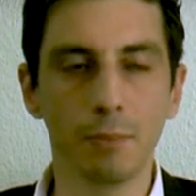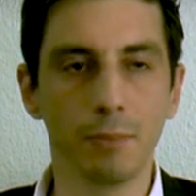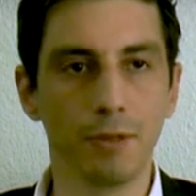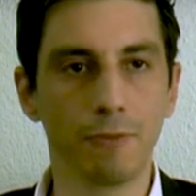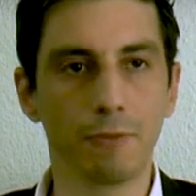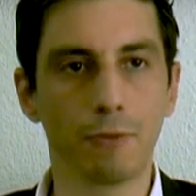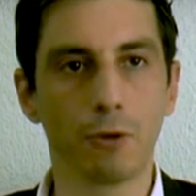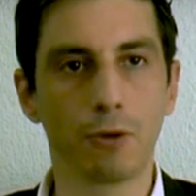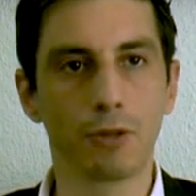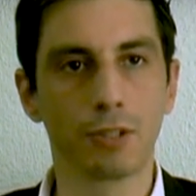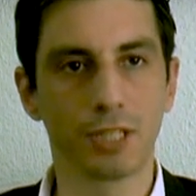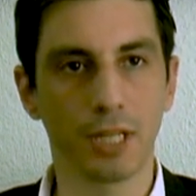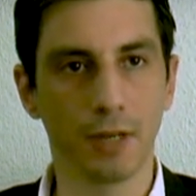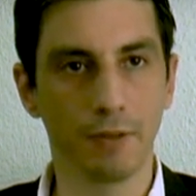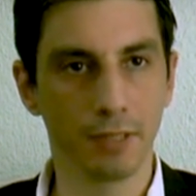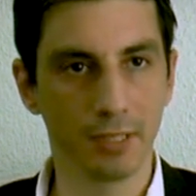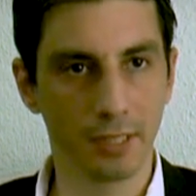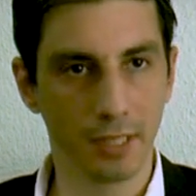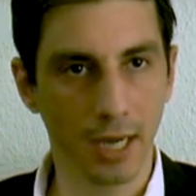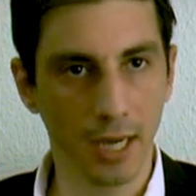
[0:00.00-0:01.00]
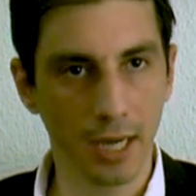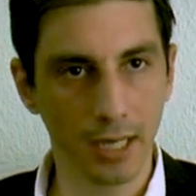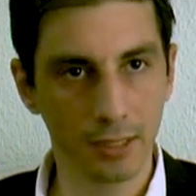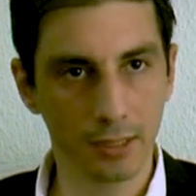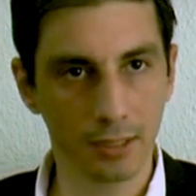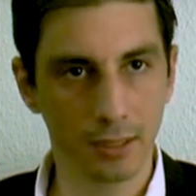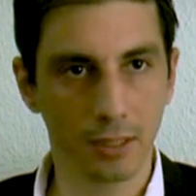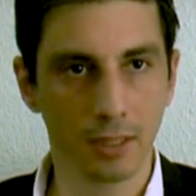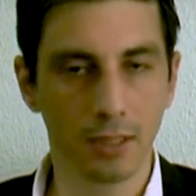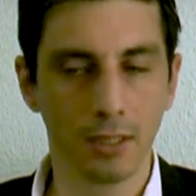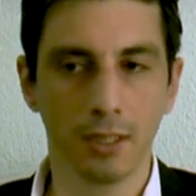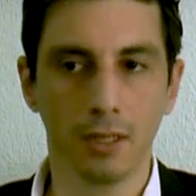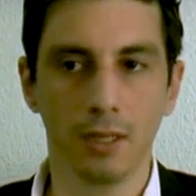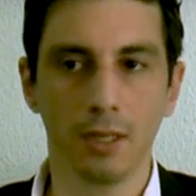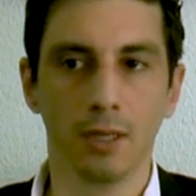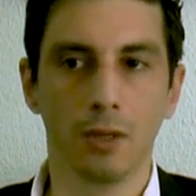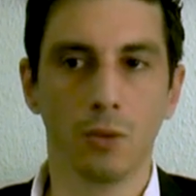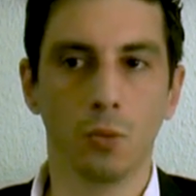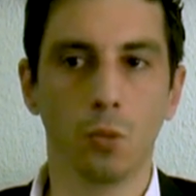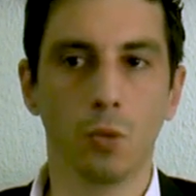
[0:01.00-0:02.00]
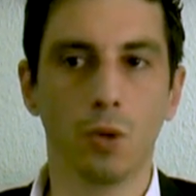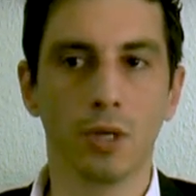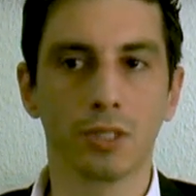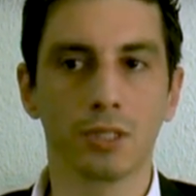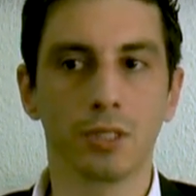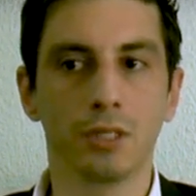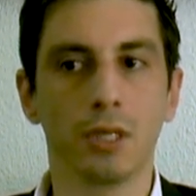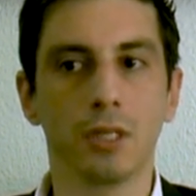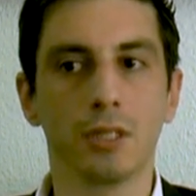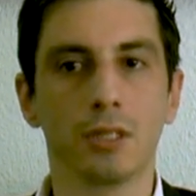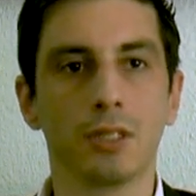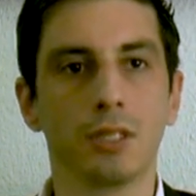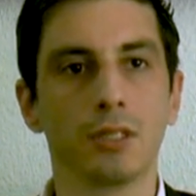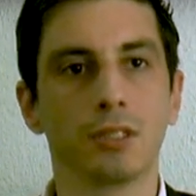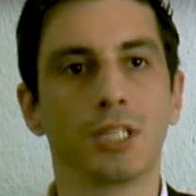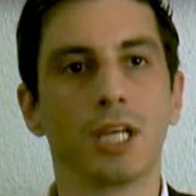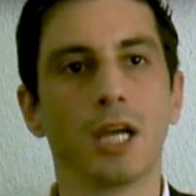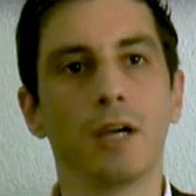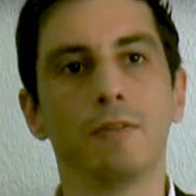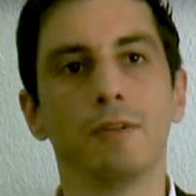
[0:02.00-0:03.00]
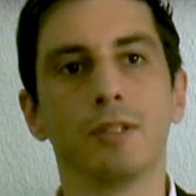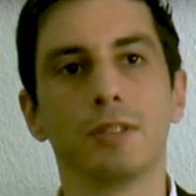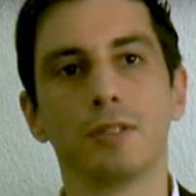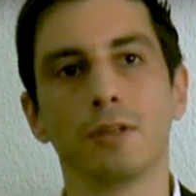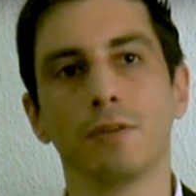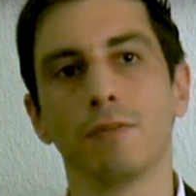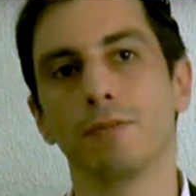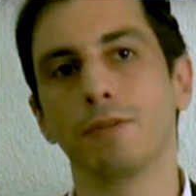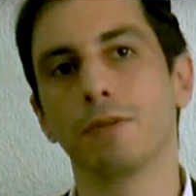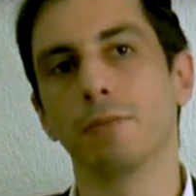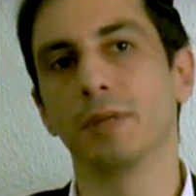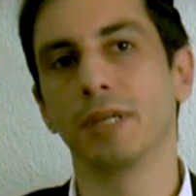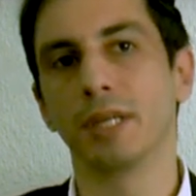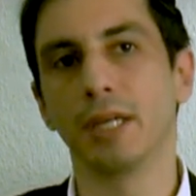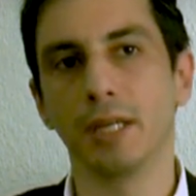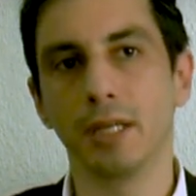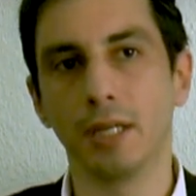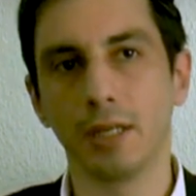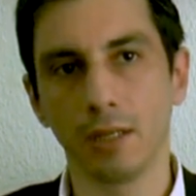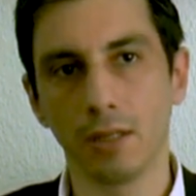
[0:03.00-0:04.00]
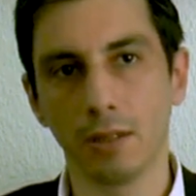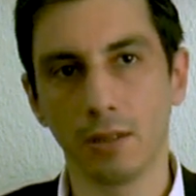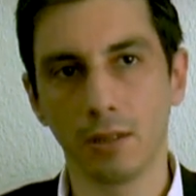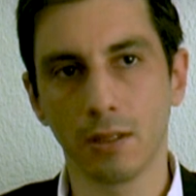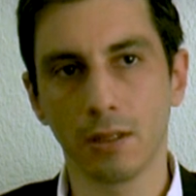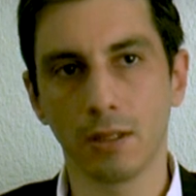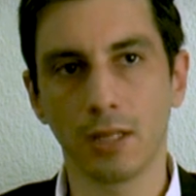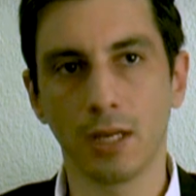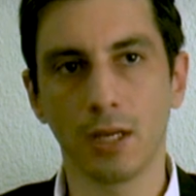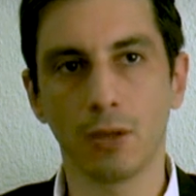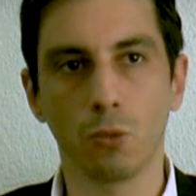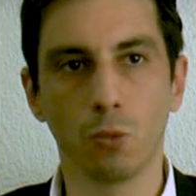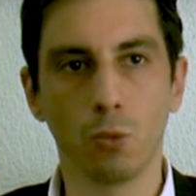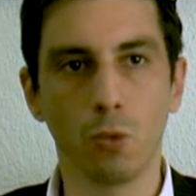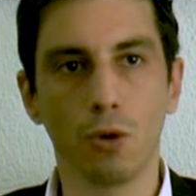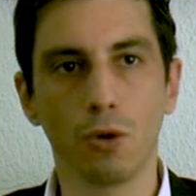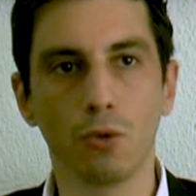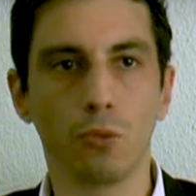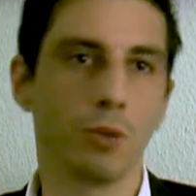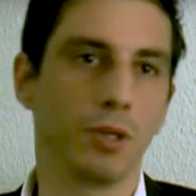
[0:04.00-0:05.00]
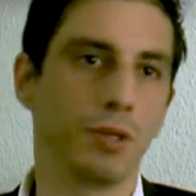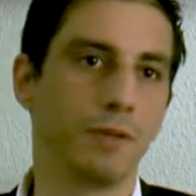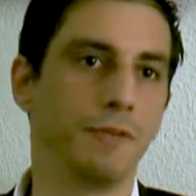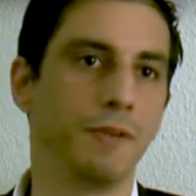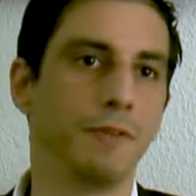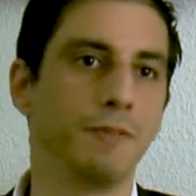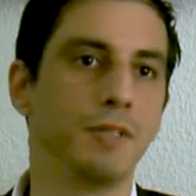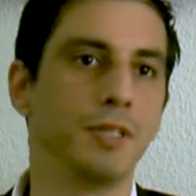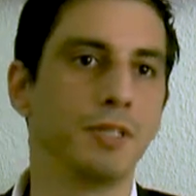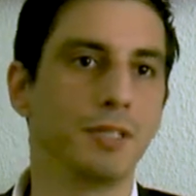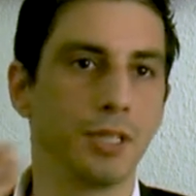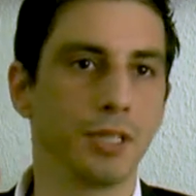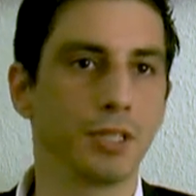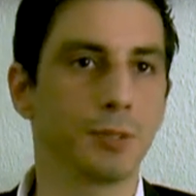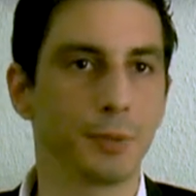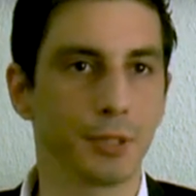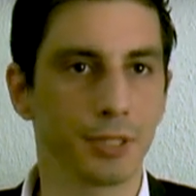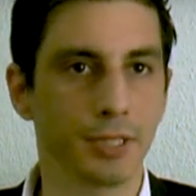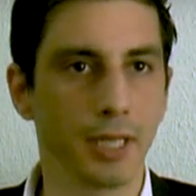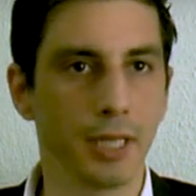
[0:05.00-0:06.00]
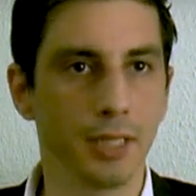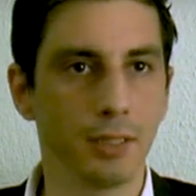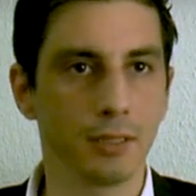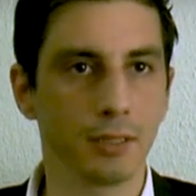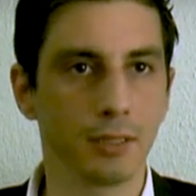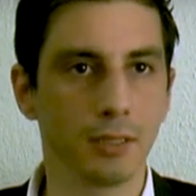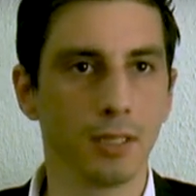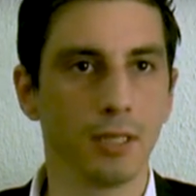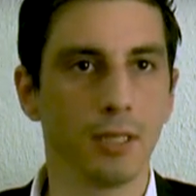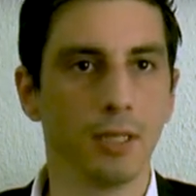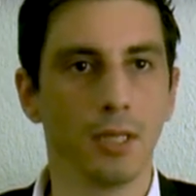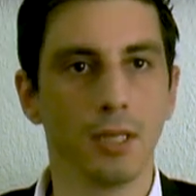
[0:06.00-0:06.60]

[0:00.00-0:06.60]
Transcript: before Chavez dies was not the Chavez of the beginning that won with 56%.